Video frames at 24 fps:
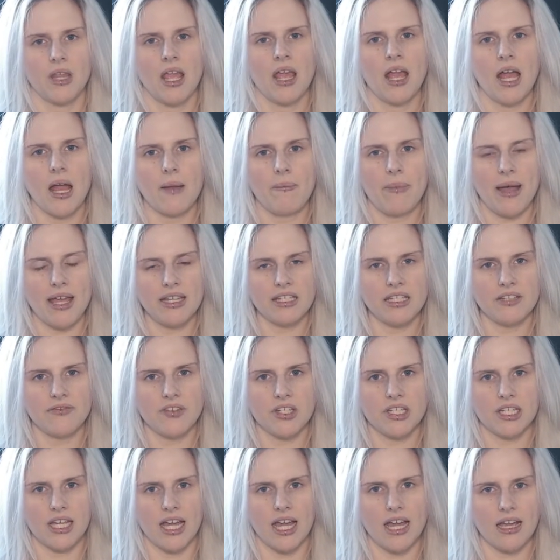A passive
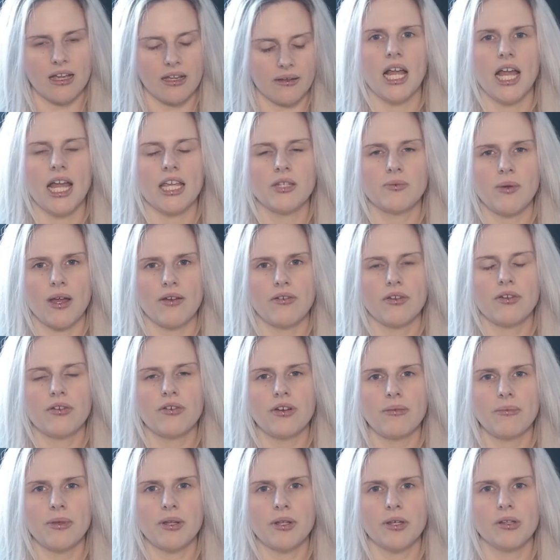attack is where a
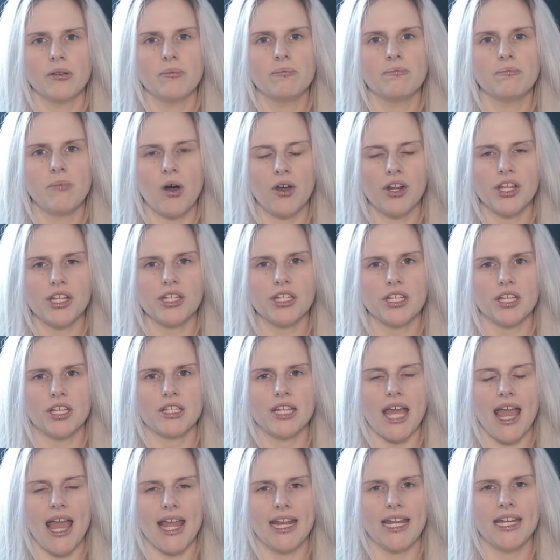criminal monitors
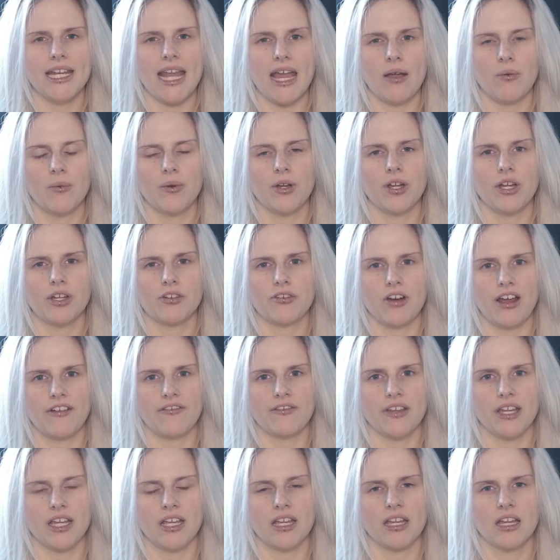any network
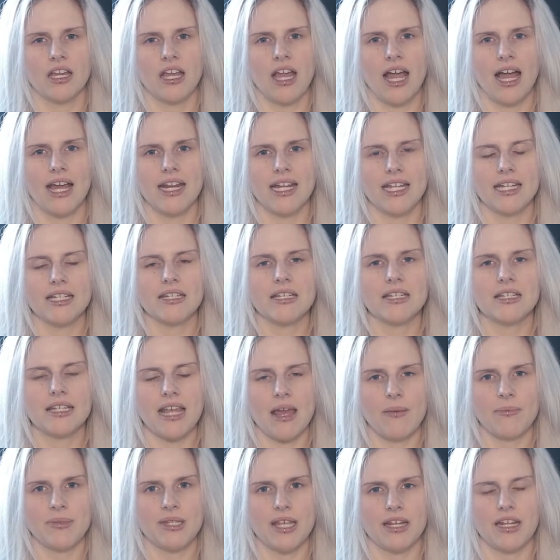traffic and
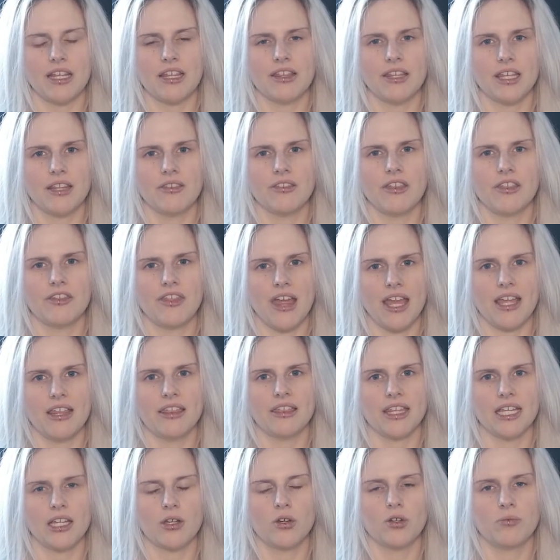intercepts anything that they
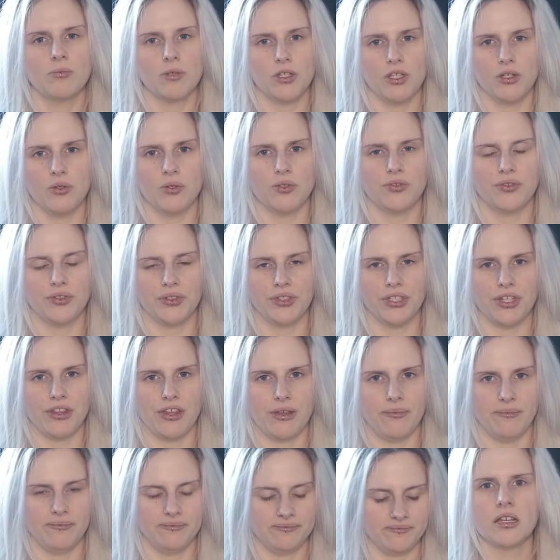think could be useful to them.
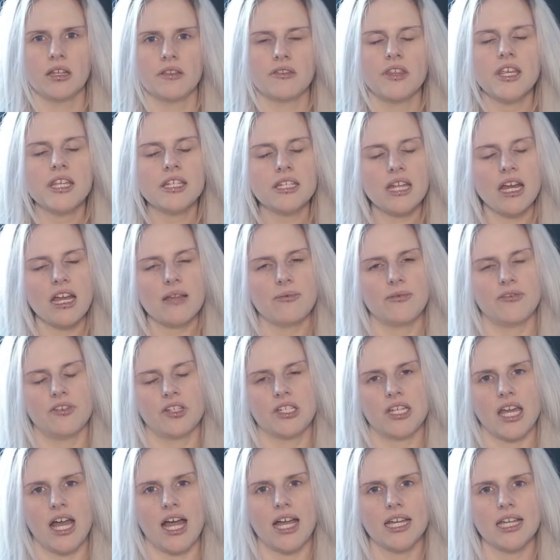This type of
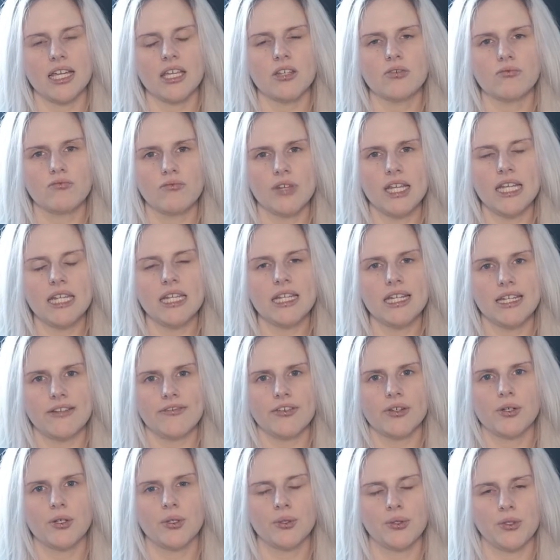attack is really
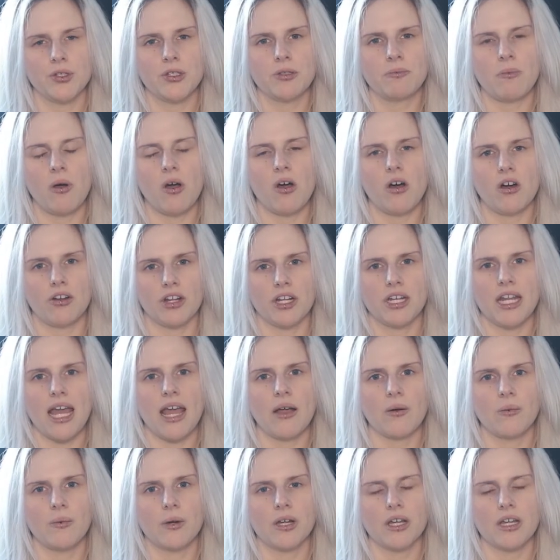difficult to spot on a
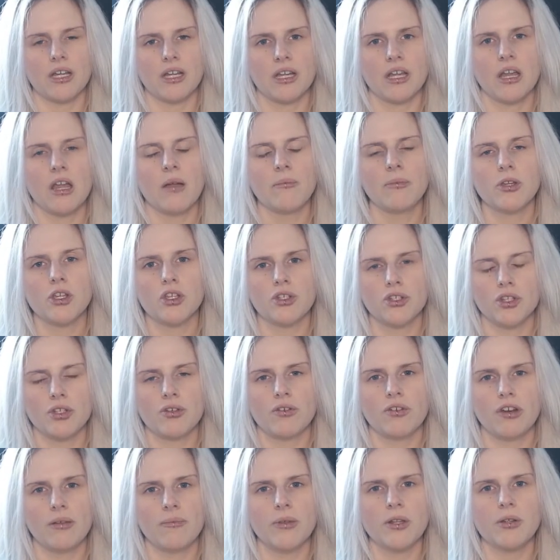network because the
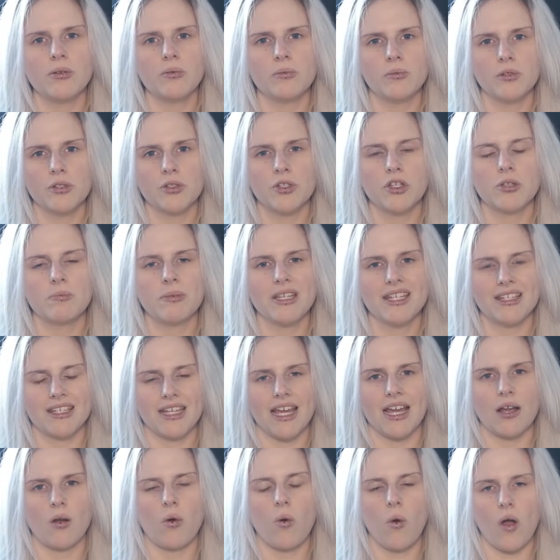criminal will just be sat
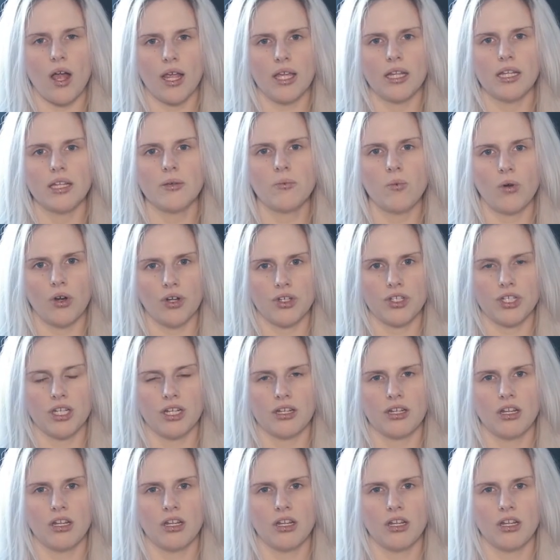quietly watching,